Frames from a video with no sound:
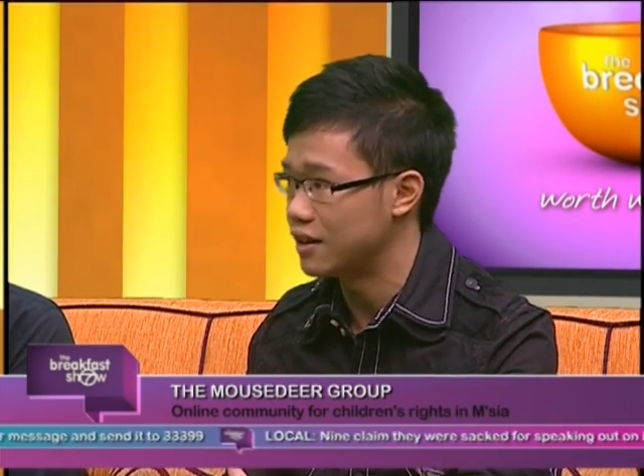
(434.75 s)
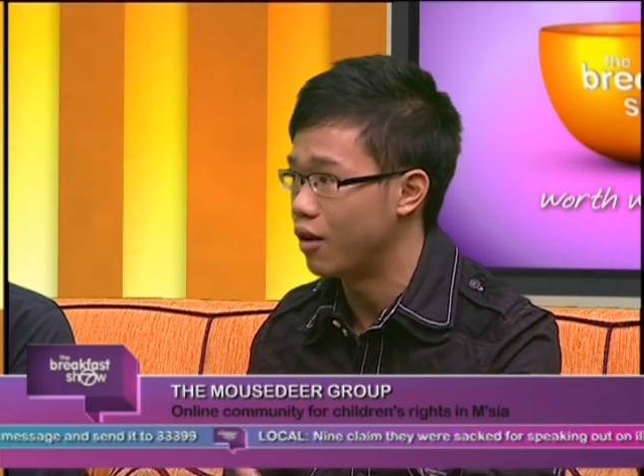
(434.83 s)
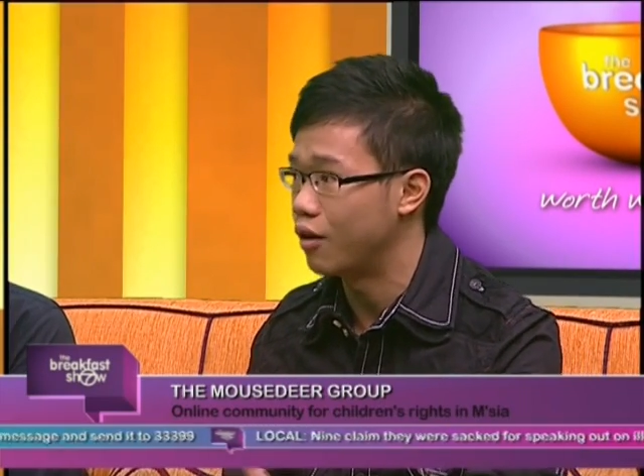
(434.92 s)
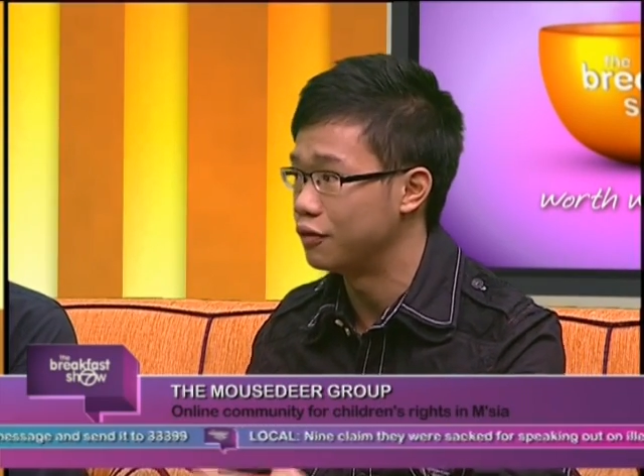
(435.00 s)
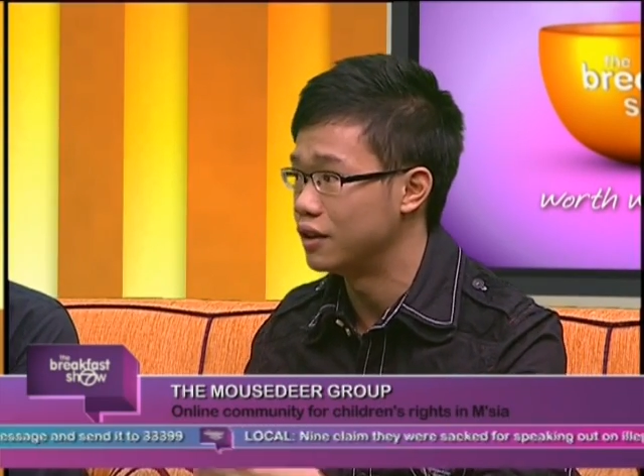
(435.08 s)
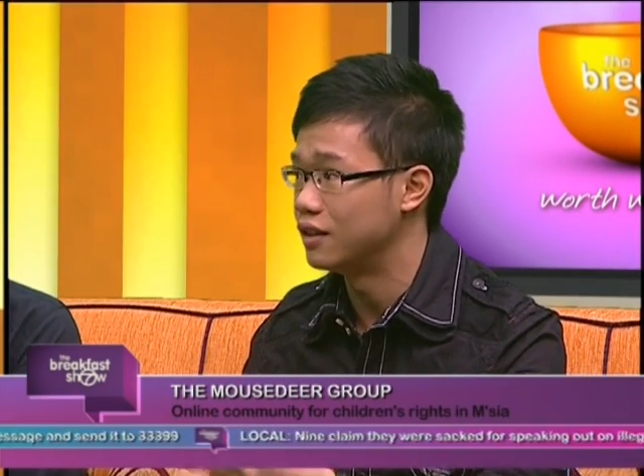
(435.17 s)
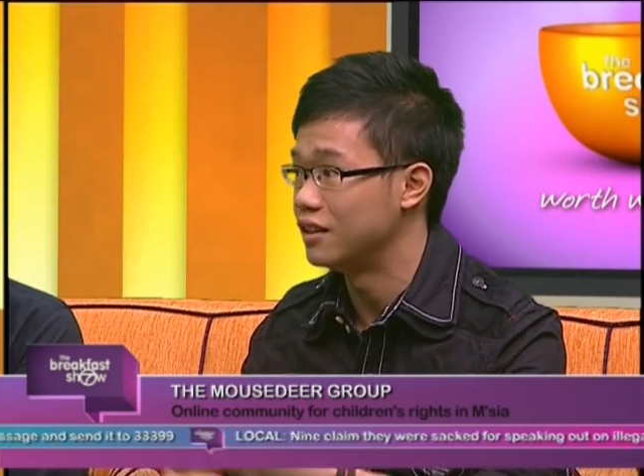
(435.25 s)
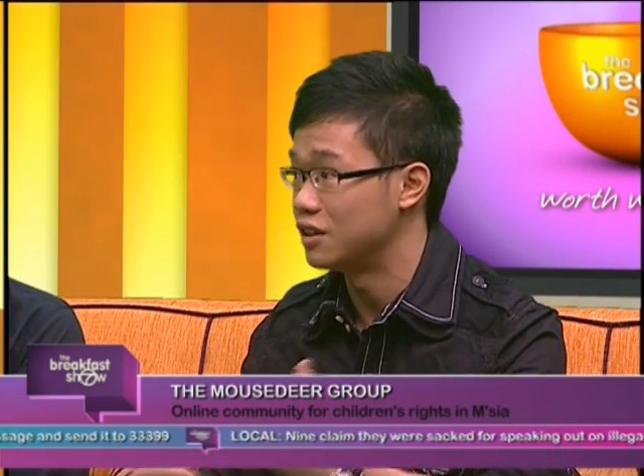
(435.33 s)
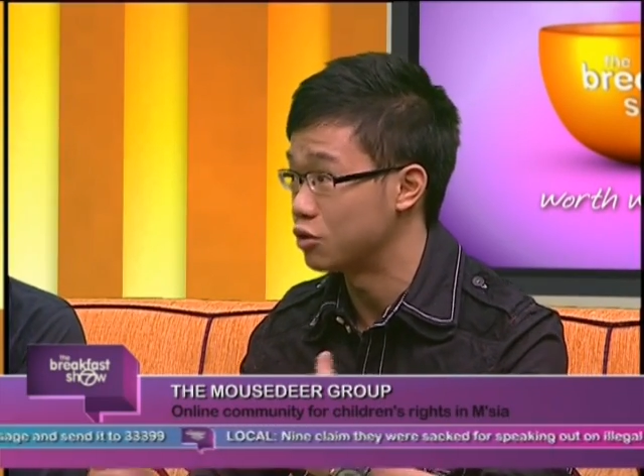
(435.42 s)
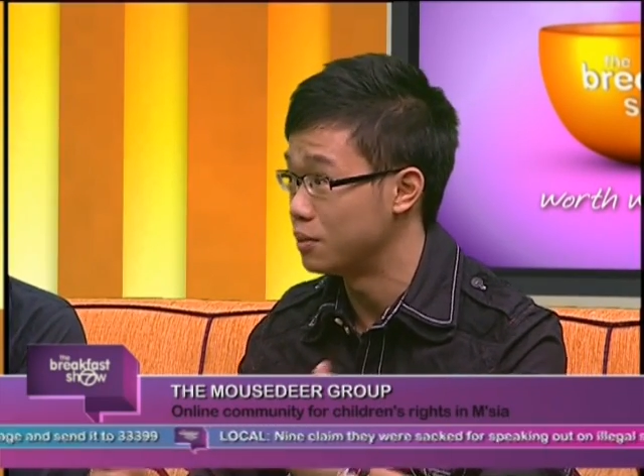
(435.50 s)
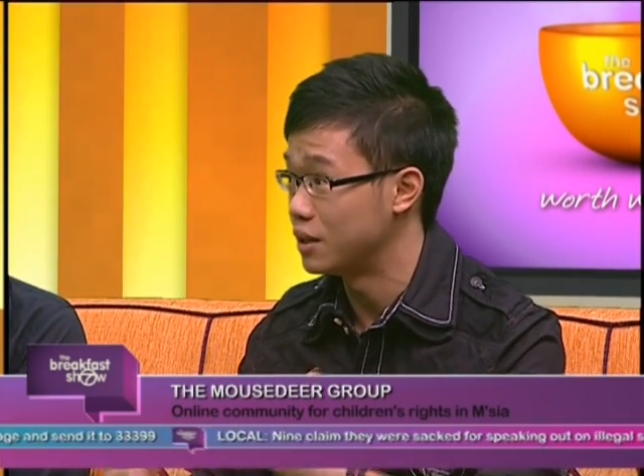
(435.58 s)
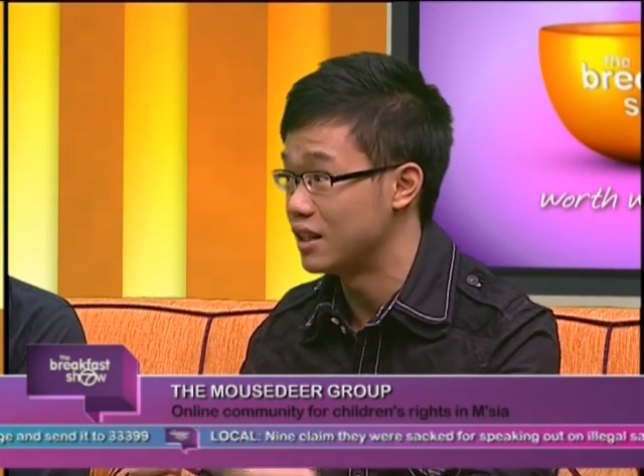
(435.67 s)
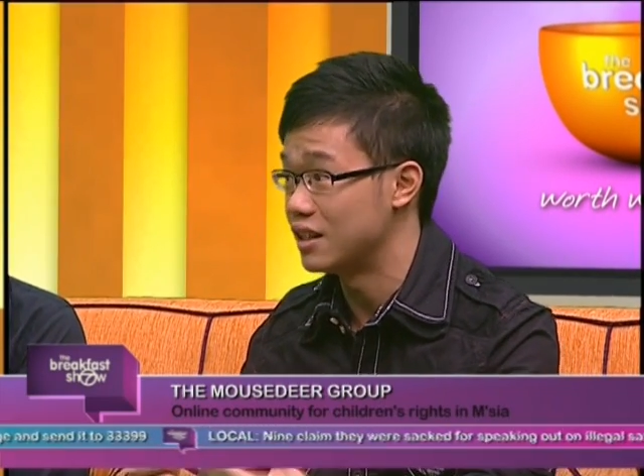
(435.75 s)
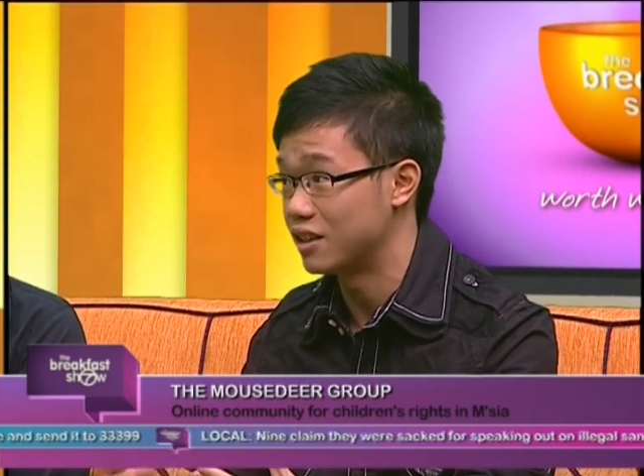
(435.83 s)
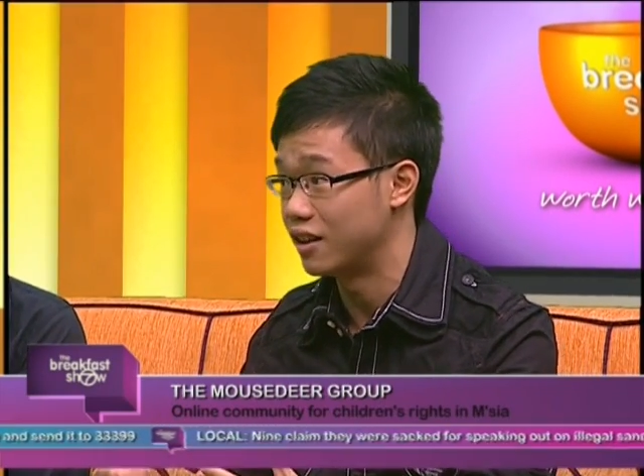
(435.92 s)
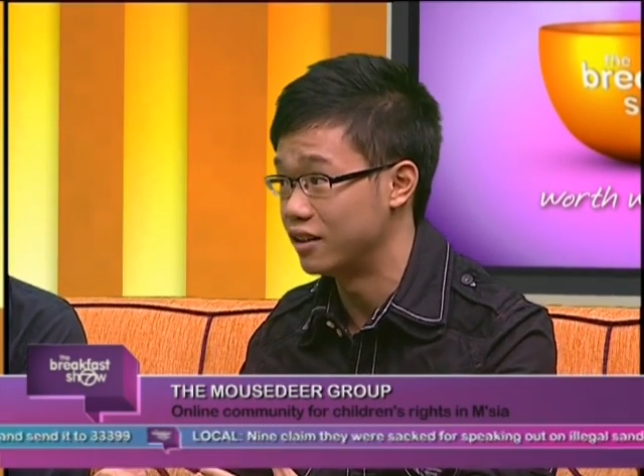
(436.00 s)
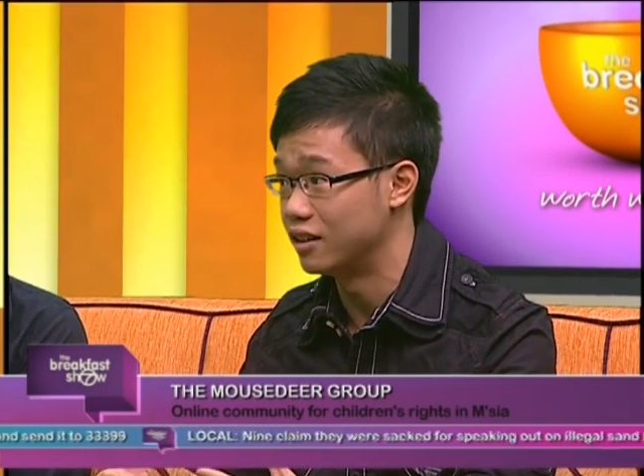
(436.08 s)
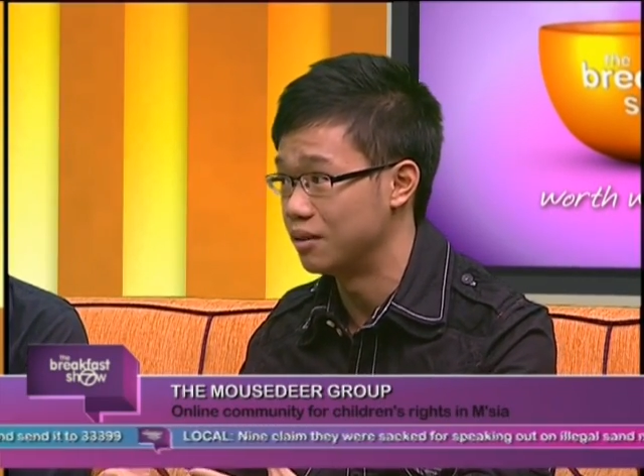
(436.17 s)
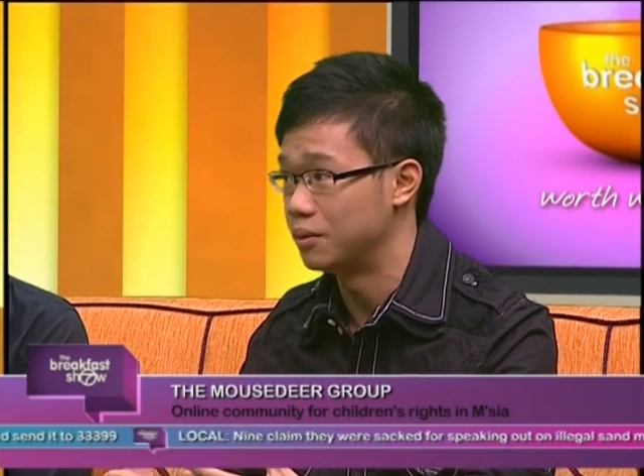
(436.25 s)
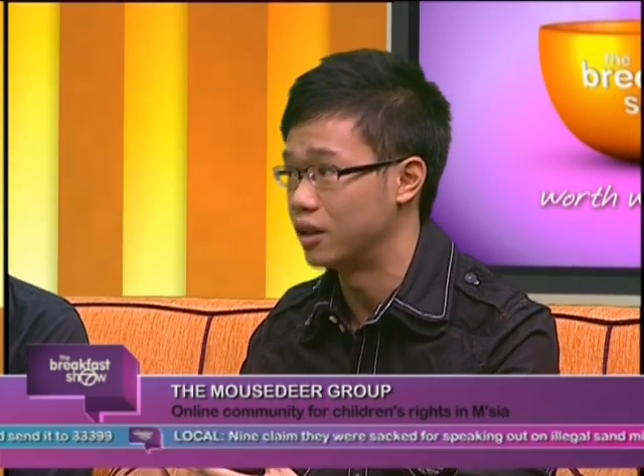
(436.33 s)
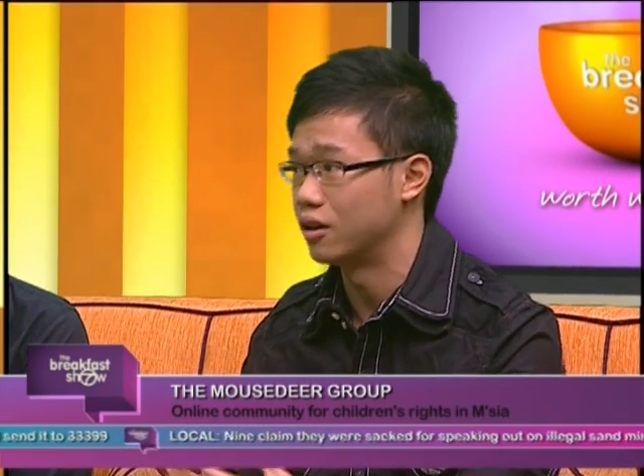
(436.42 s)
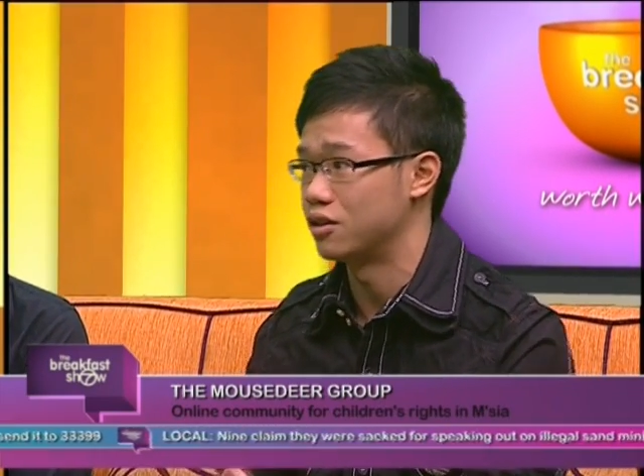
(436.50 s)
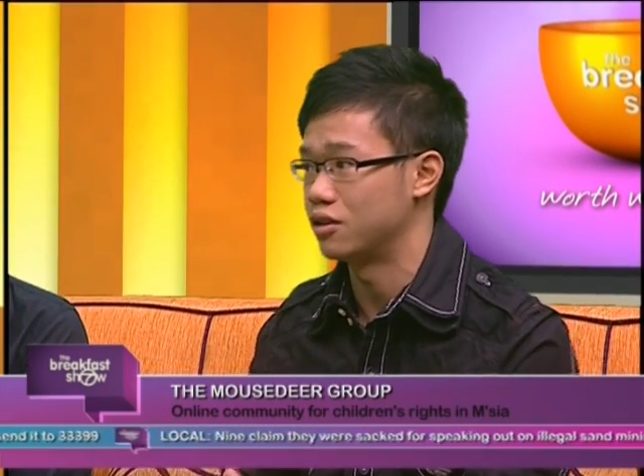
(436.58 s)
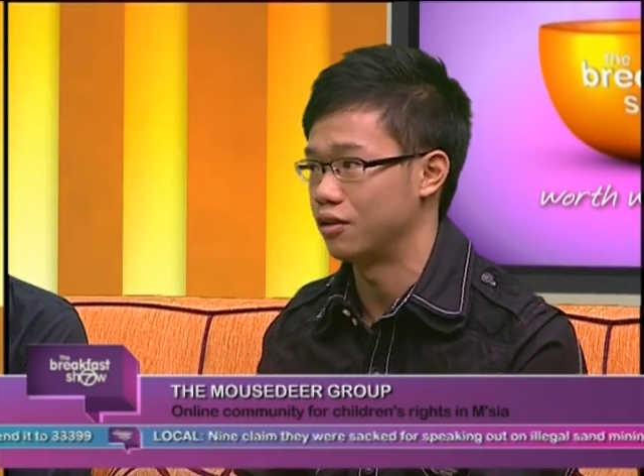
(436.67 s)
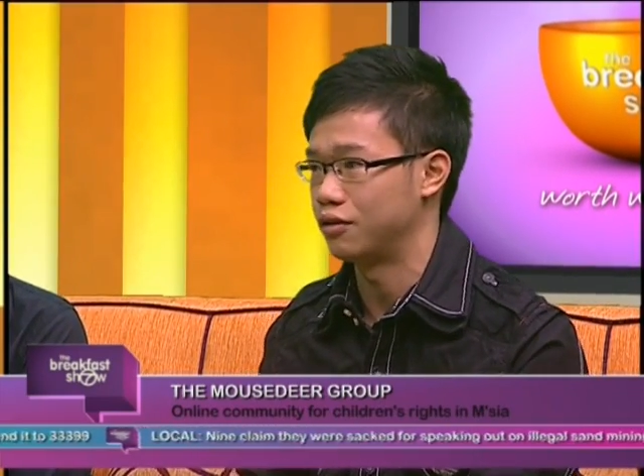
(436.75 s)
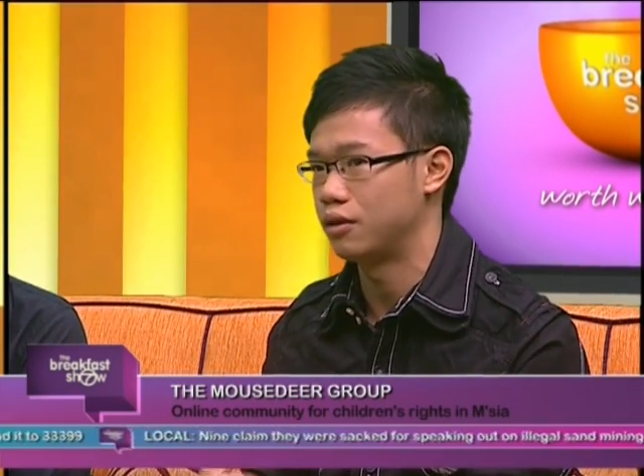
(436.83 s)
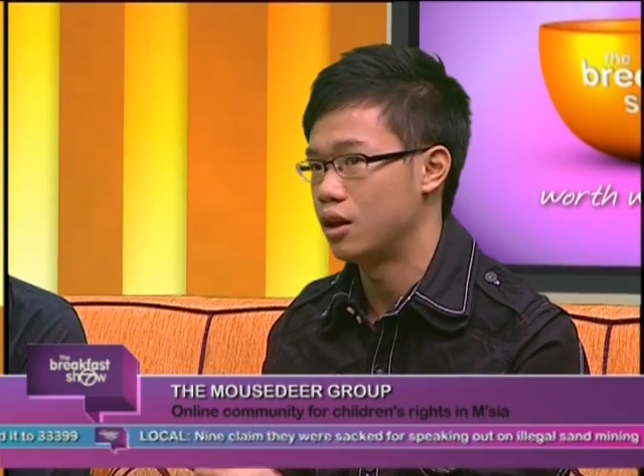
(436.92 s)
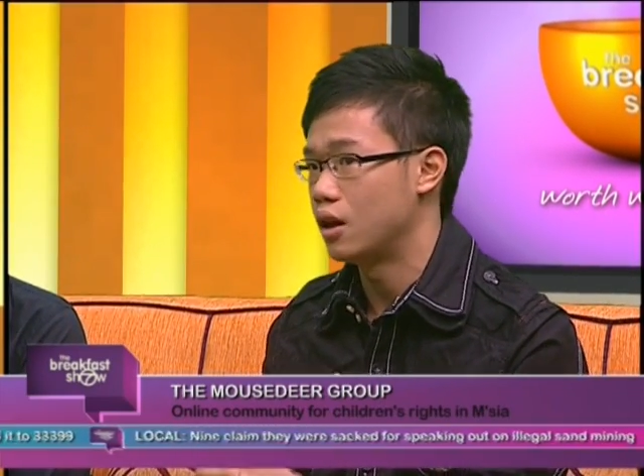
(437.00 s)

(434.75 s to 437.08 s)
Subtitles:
often discriminate each other because of